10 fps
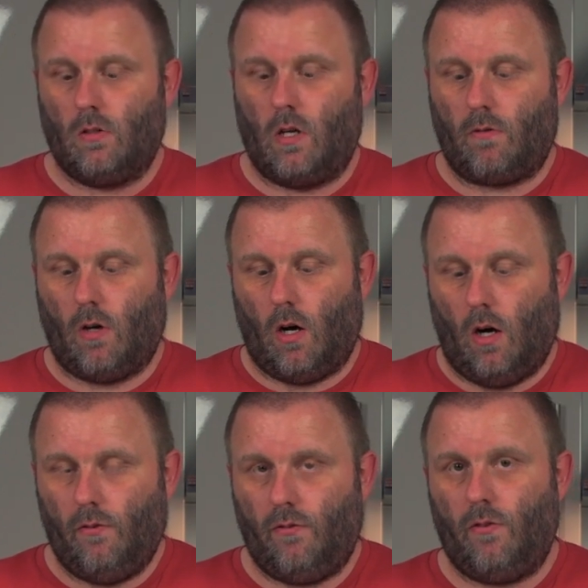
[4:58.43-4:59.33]
So you've got
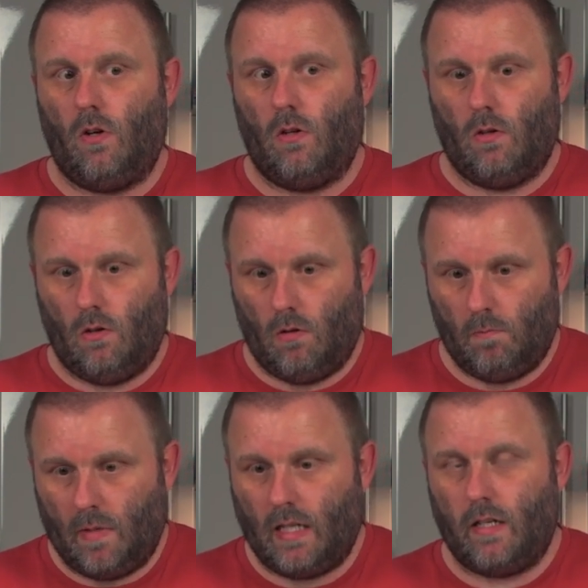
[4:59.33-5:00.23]
off,
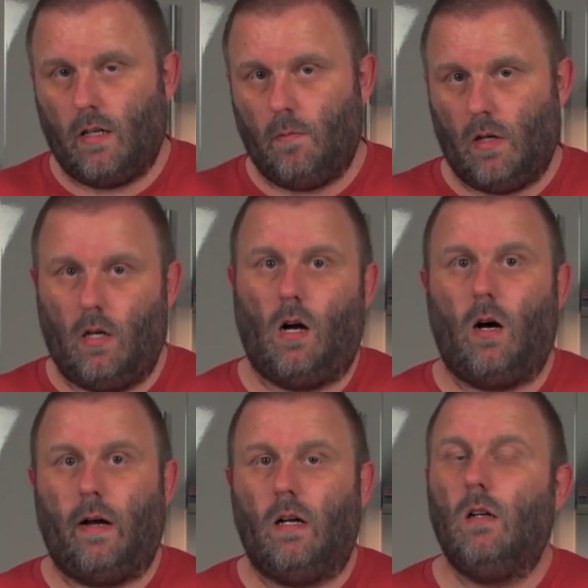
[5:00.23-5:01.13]
medium, and
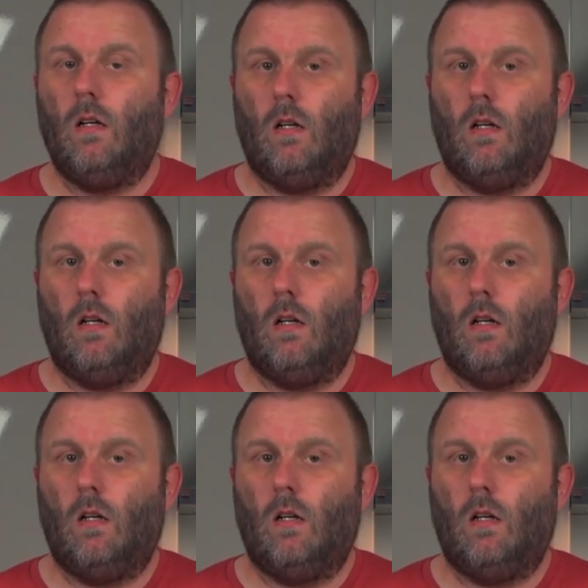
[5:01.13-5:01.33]
high.